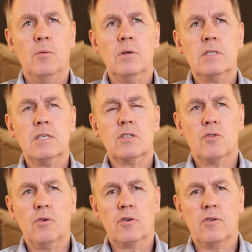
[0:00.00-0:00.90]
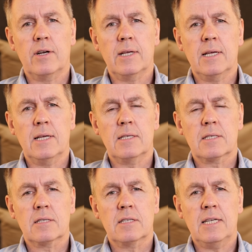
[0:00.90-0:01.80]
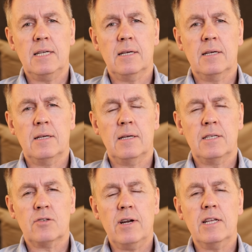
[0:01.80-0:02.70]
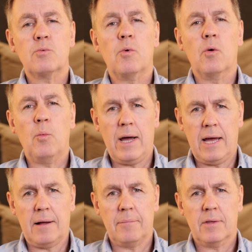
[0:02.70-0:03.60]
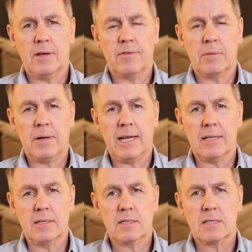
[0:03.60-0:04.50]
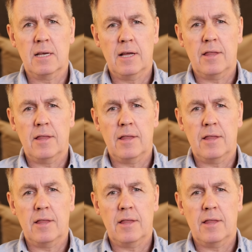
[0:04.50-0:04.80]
What's extraordinary is the Israelis were aware of the plans.